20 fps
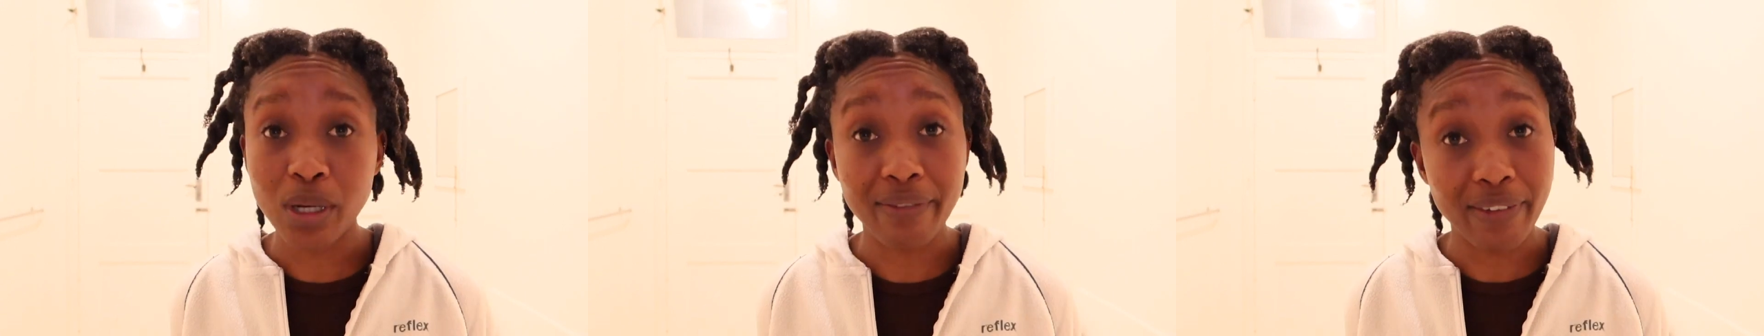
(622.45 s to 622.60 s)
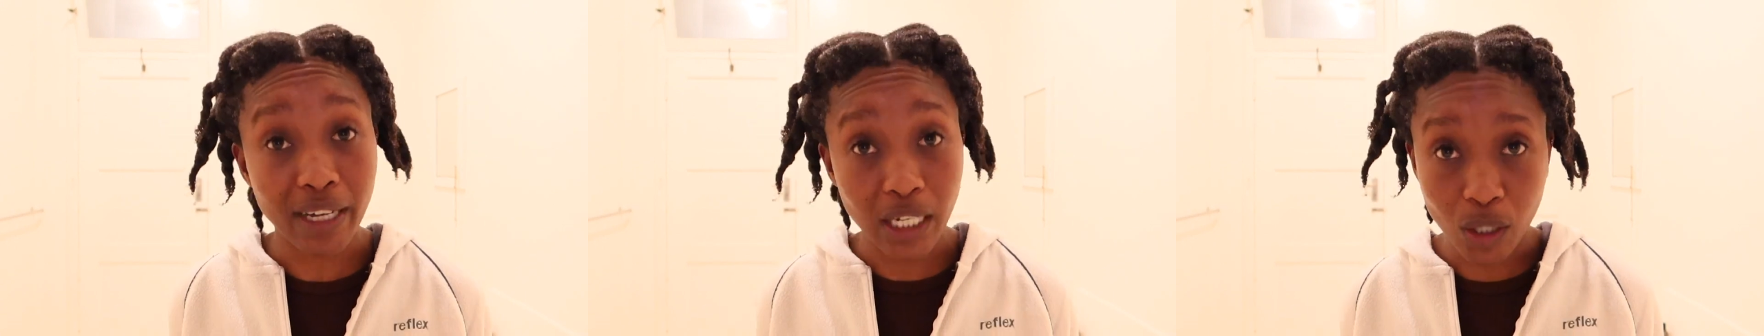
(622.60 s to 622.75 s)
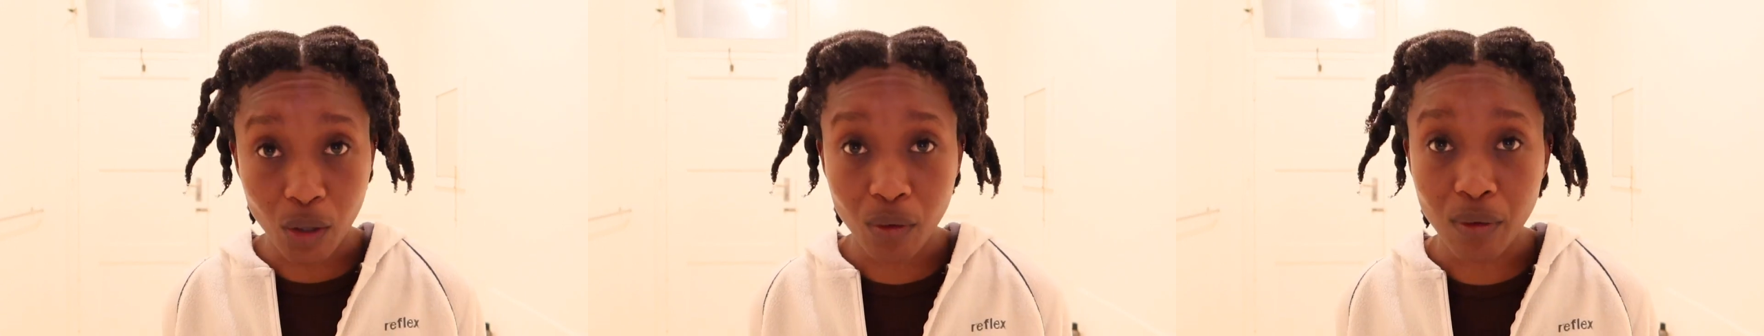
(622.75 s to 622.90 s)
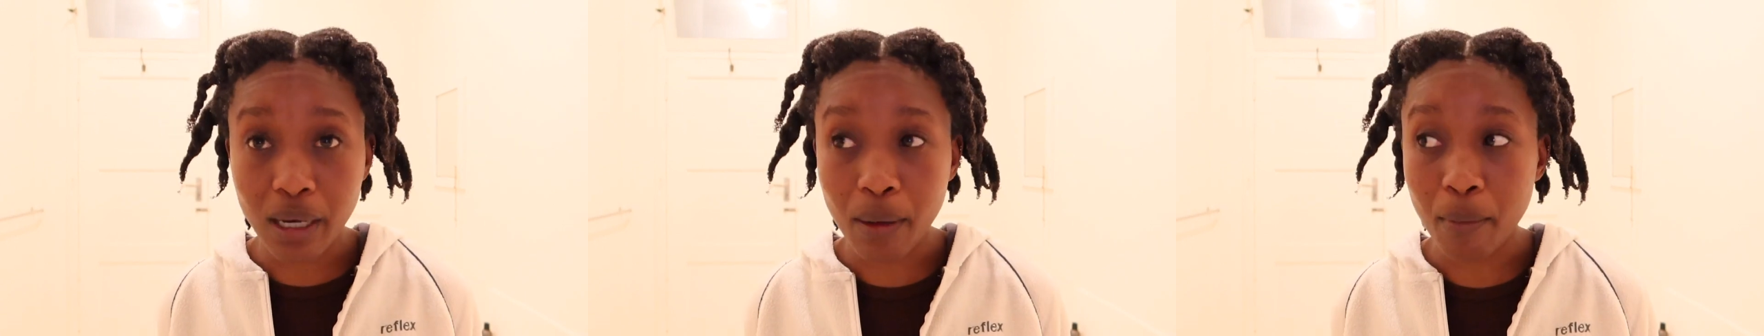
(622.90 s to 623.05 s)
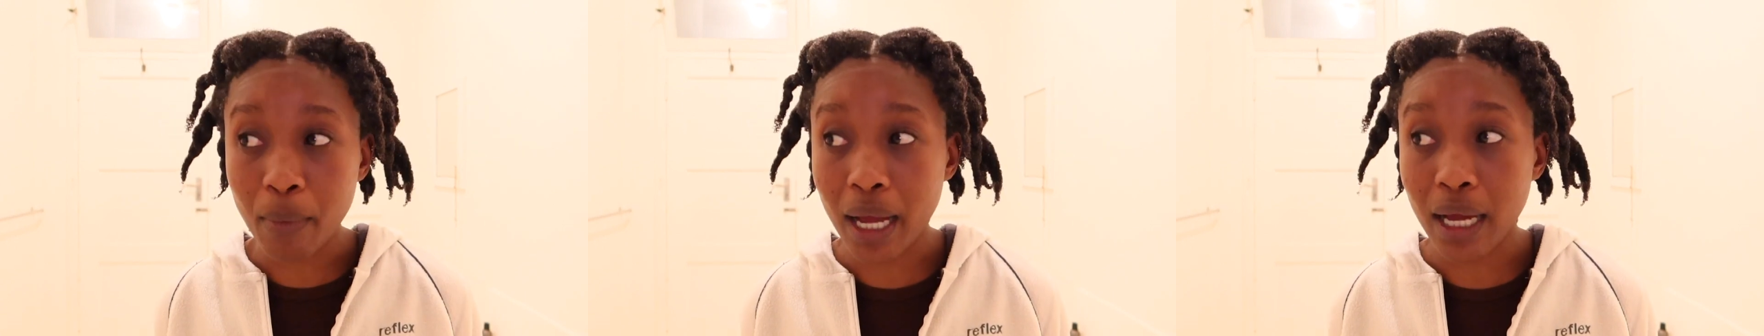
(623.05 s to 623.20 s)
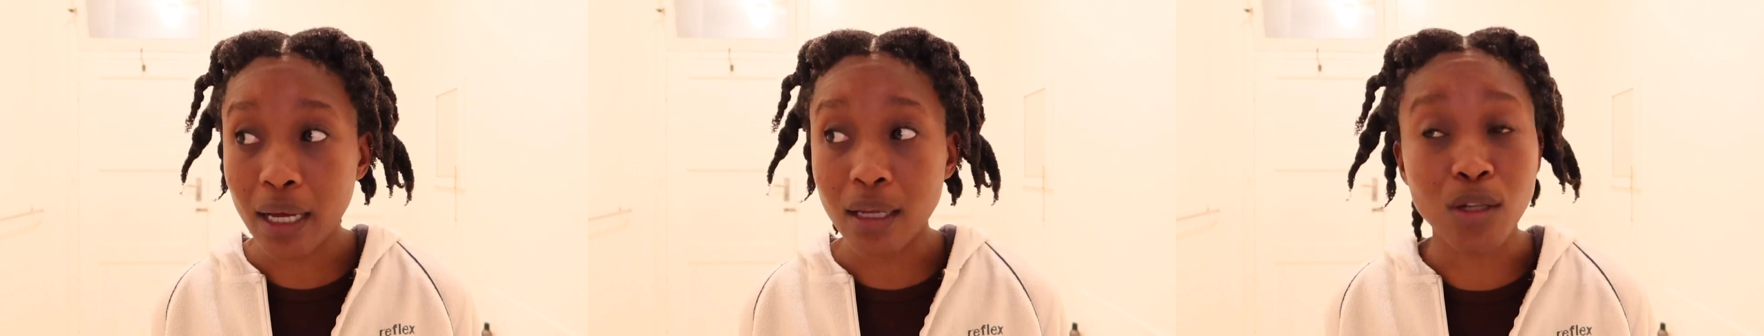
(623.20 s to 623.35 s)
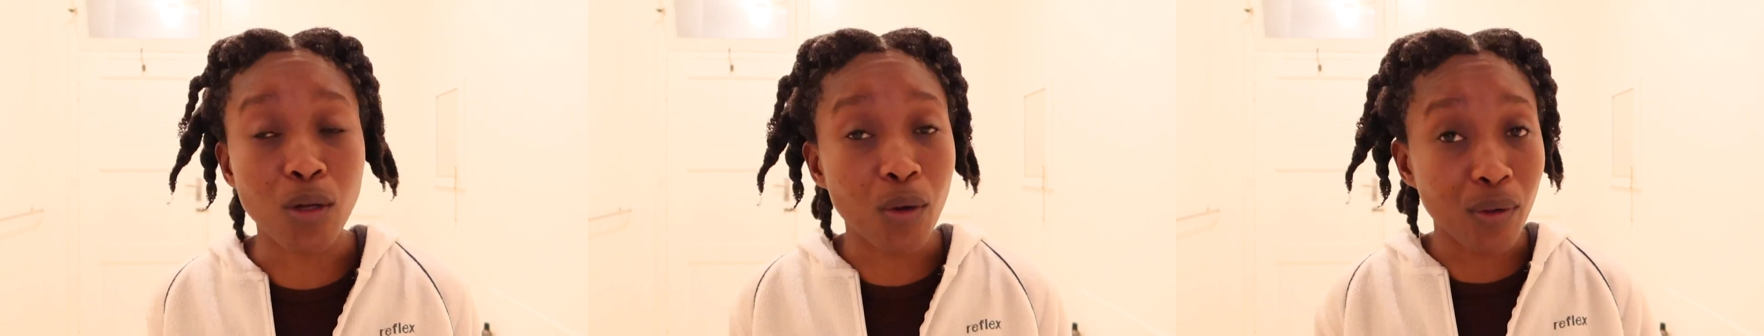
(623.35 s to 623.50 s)
If I don't come
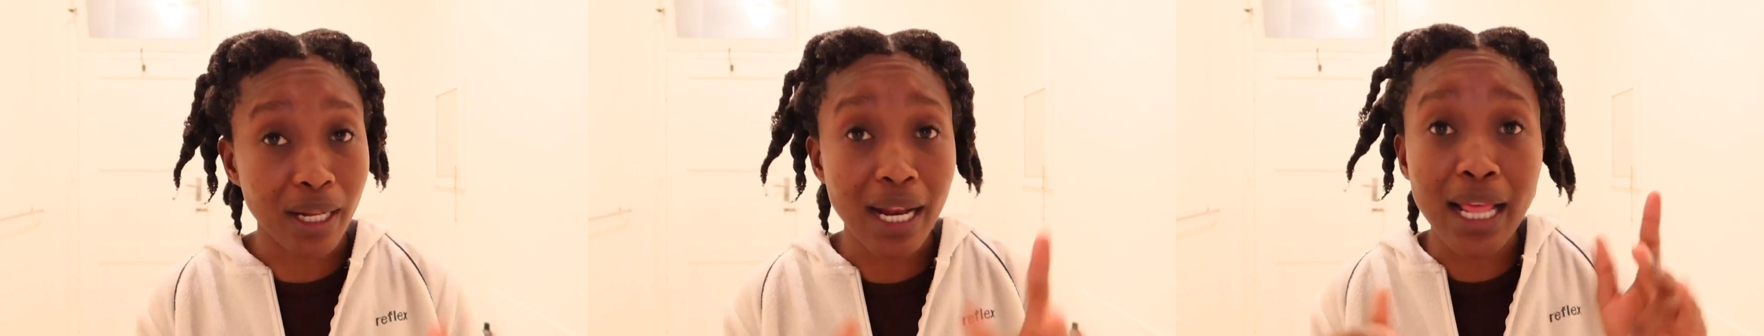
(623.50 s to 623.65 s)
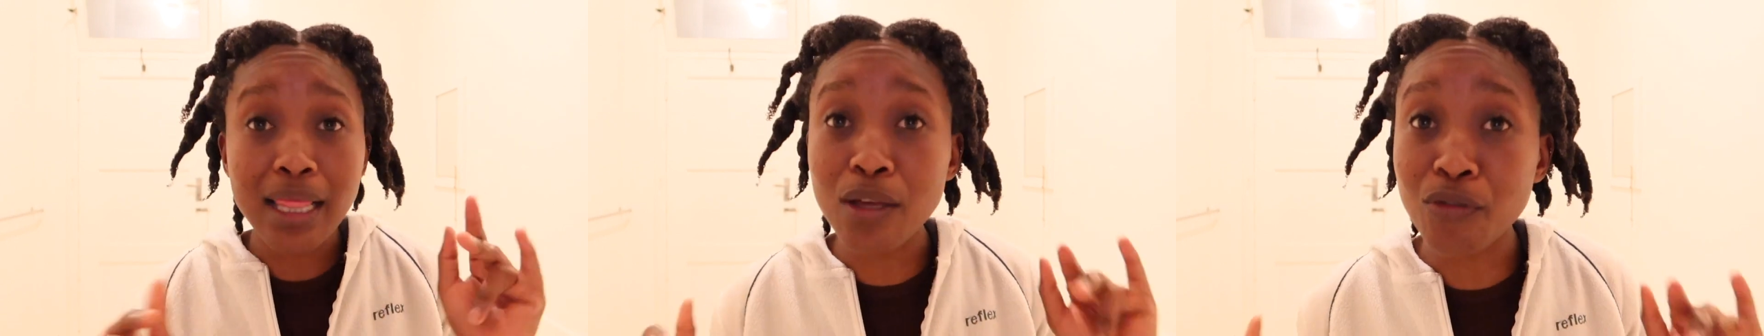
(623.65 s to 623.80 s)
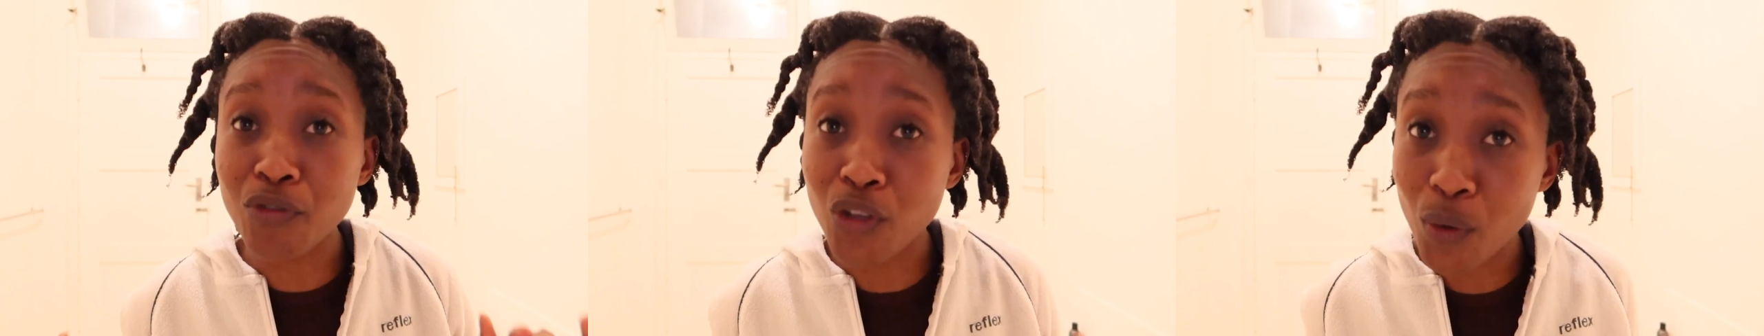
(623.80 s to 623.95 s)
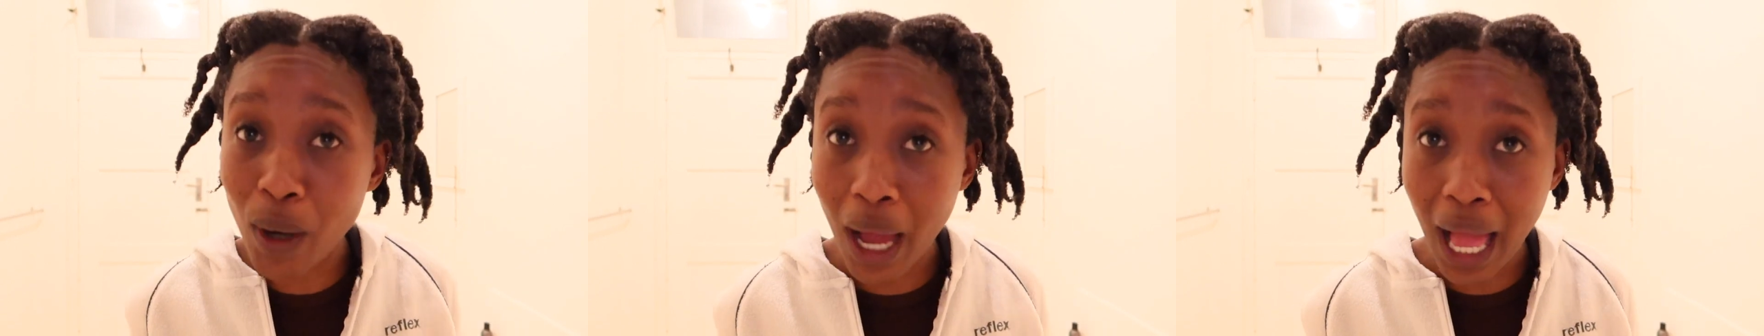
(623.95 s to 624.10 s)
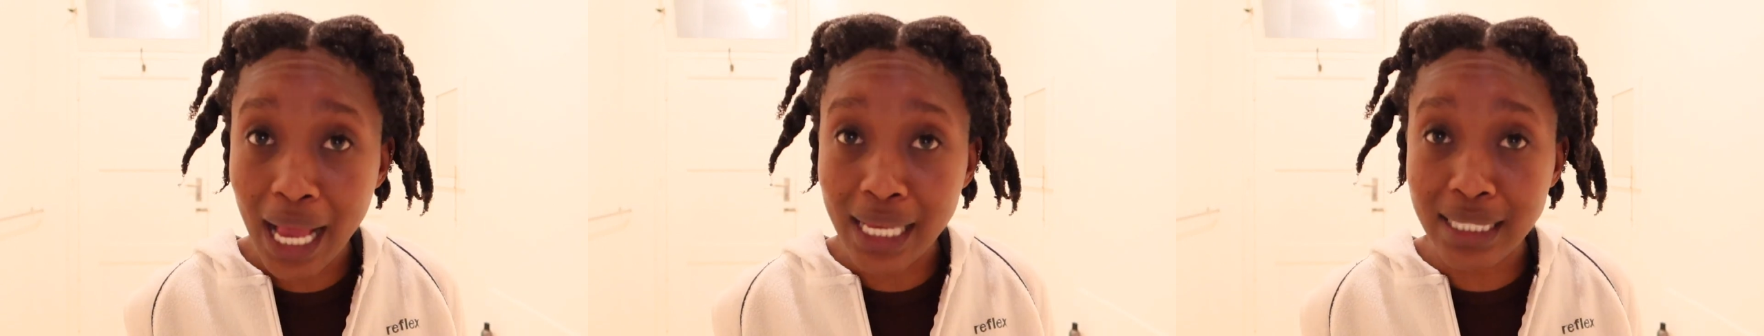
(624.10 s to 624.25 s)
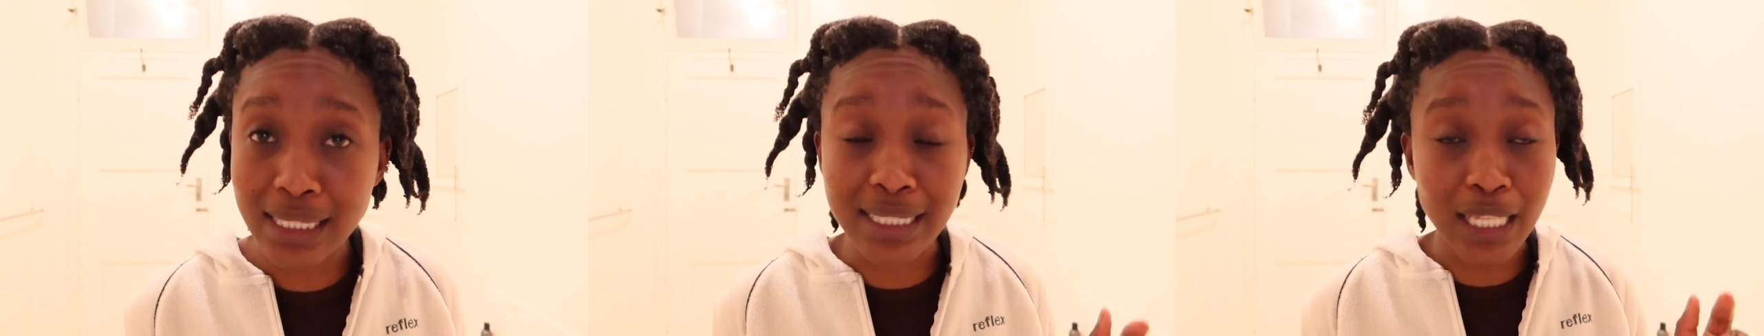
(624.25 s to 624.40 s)
back, know that I love you guys.